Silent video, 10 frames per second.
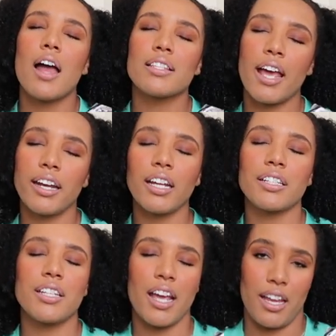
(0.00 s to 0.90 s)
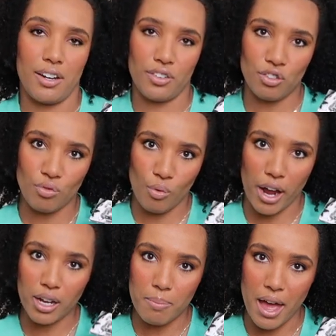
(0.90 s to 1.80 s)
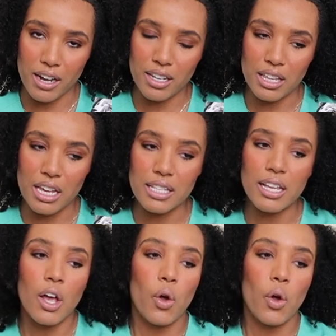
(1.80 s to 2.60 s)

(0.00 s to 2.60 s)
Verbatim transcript: ten out of ten recommend these.